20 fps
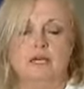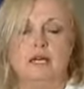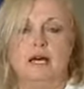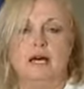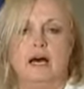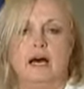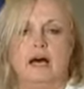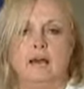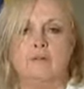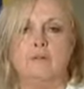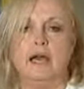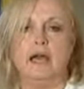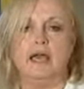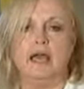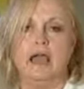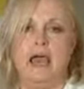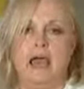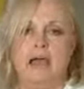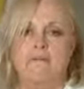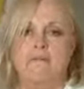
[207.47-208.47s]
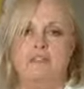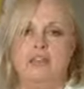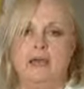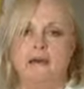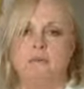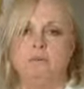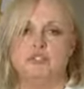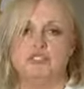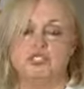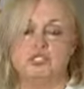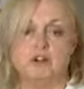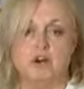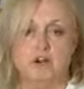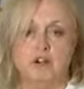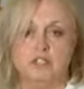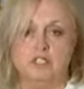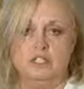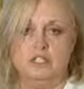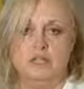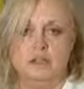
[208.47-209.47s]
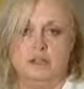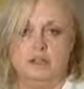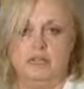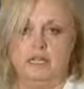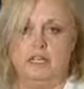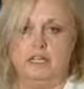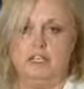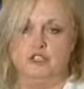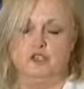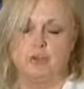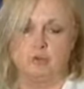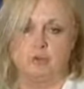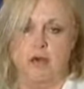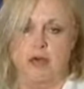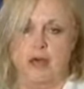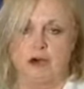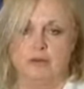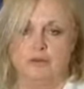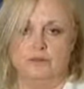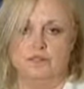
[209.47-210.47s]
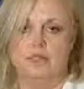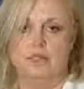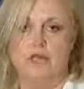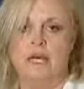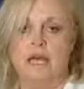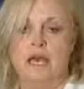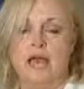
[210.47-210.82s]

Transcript: I may have them start each round,